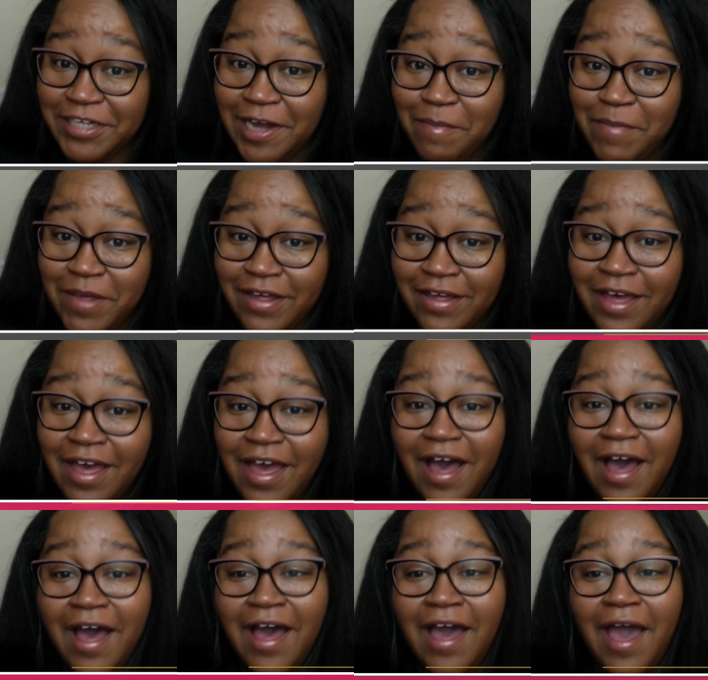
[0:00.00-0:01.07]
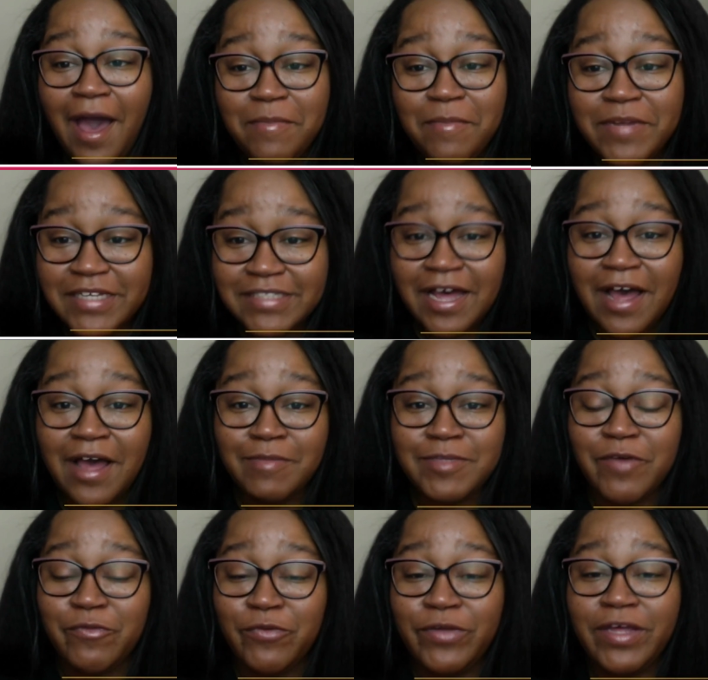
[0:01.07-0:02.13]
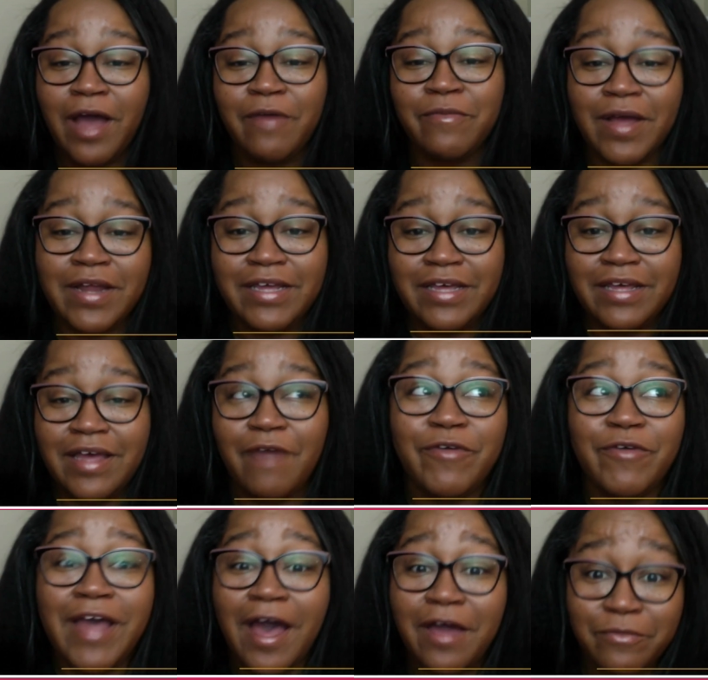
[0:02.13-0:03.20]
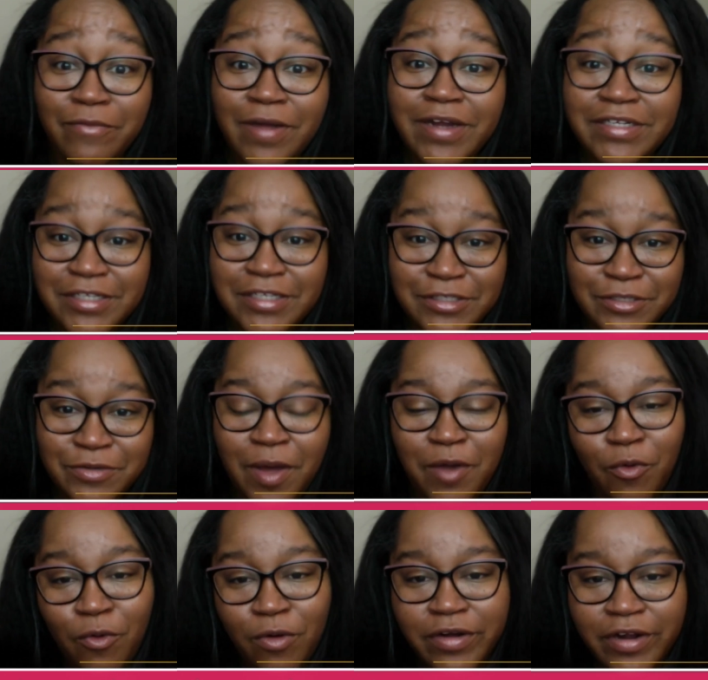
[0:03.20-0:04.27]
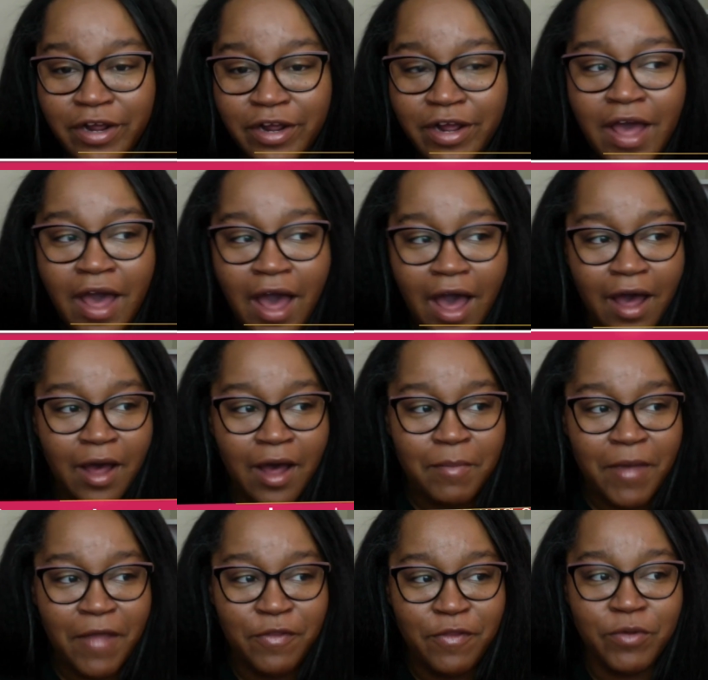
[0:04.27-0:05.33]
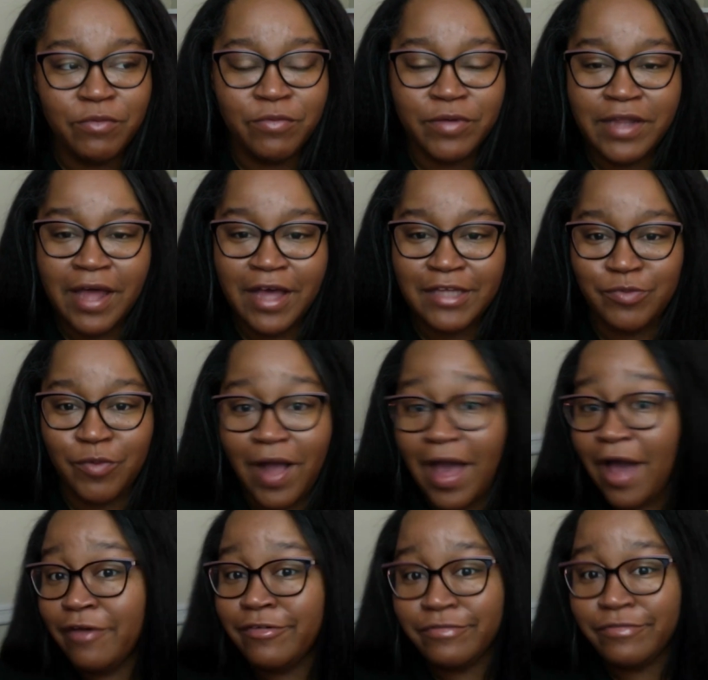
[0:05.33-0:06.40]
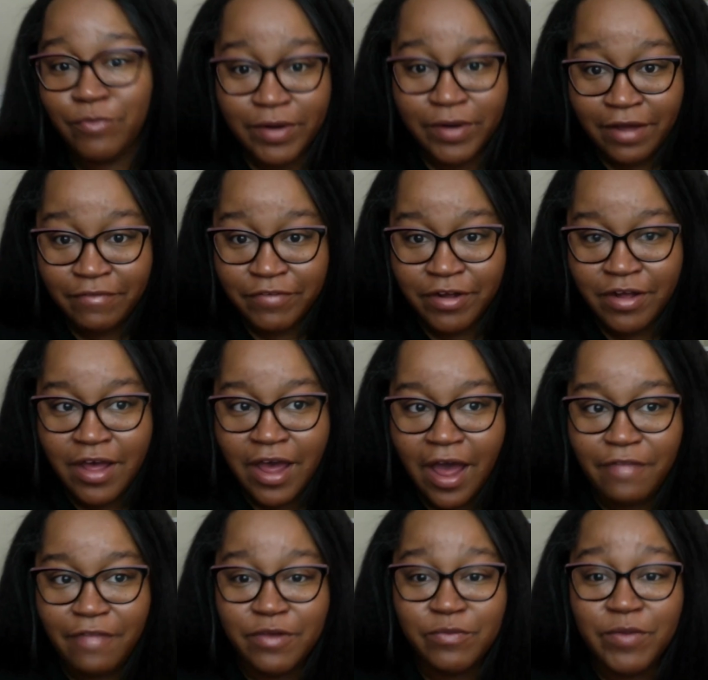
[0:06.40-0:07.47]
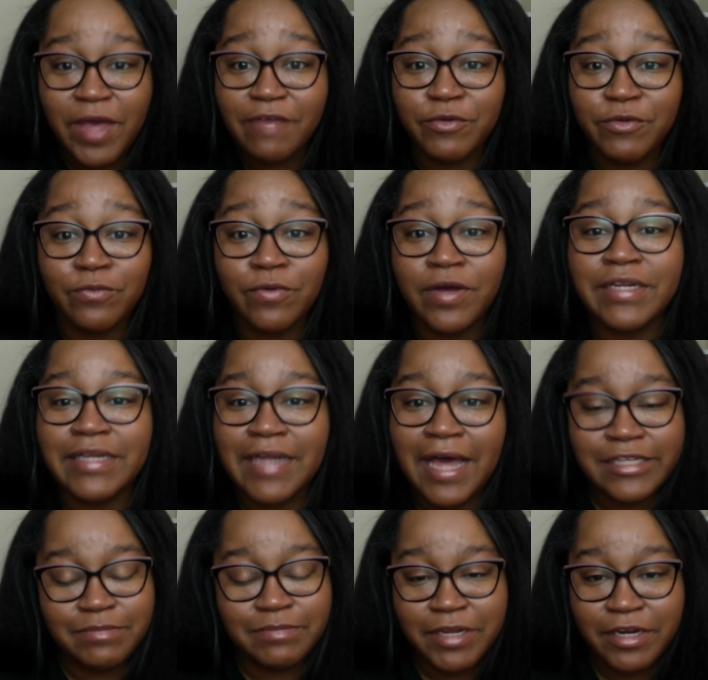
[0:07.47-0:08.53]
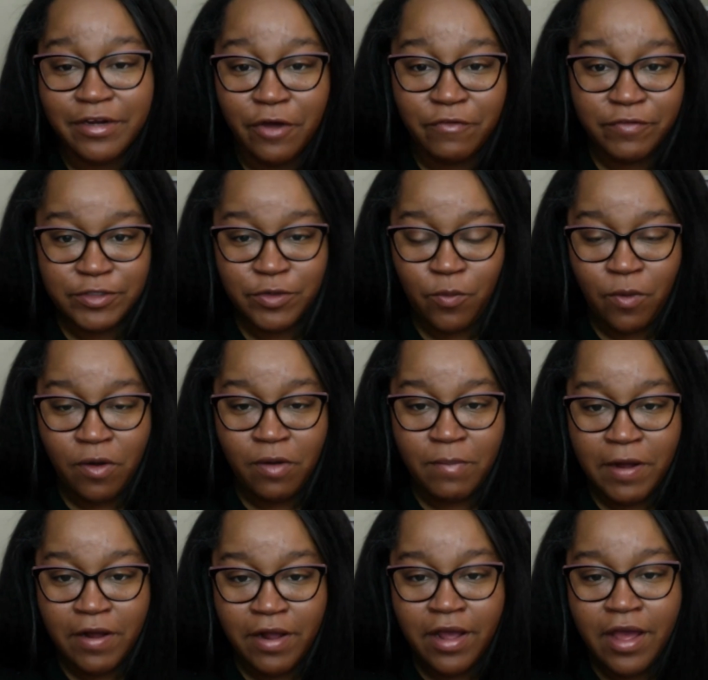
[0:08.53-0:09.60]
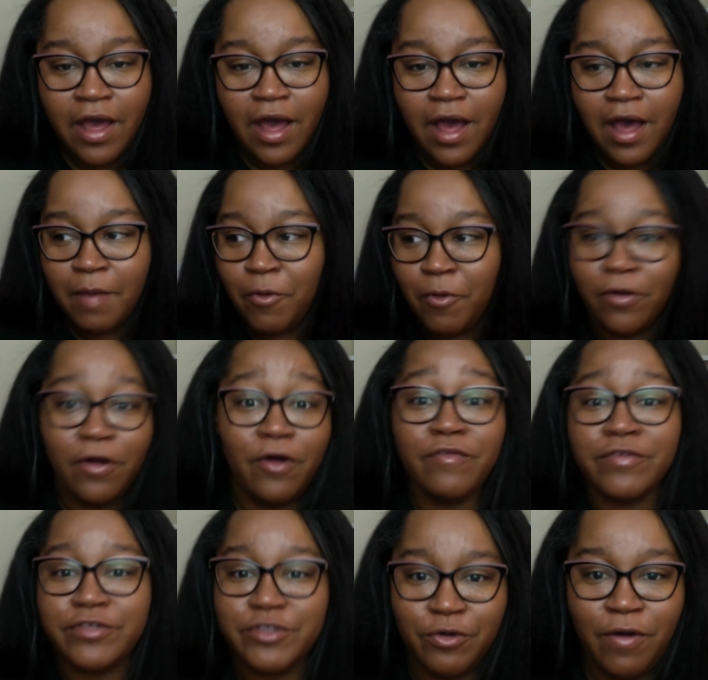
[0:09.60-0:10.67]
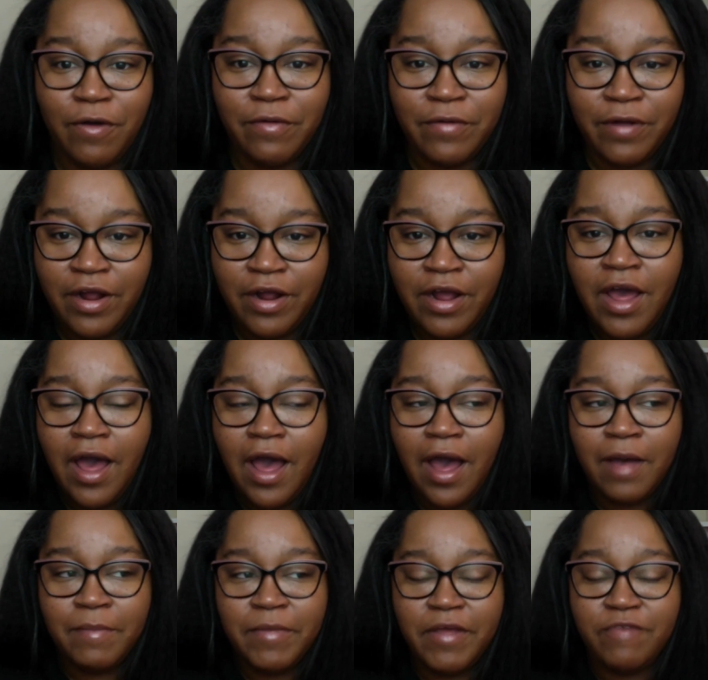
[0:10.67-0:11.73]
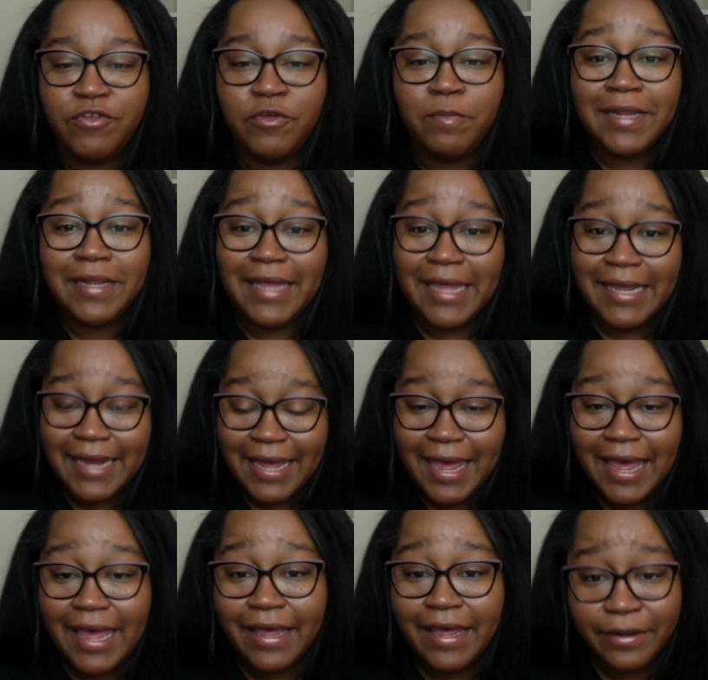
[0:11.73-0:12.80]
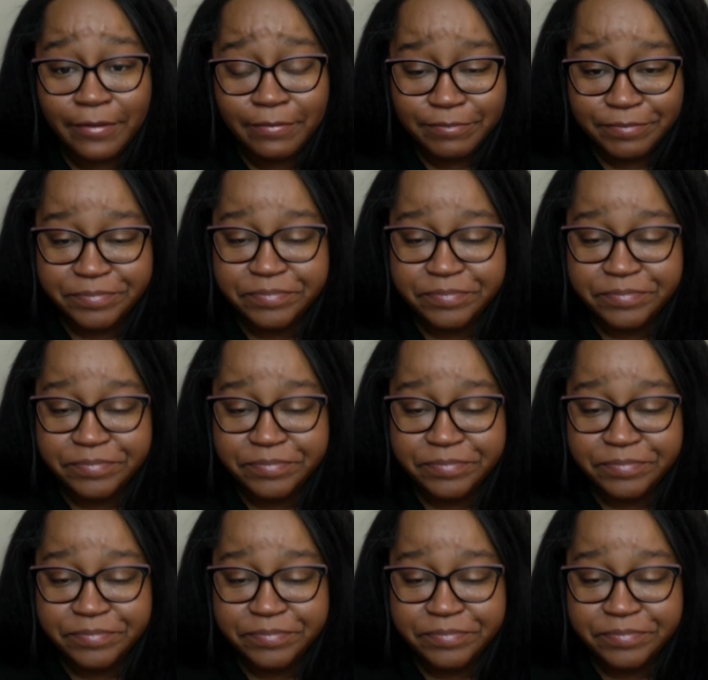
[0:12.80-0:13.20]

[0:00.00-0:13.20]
shopping. How many times have we gotten ready to do an order, and then we realize we're out of whatever, and then we have to run last minute over to Walmart or over to Kroger. If you plan ahead,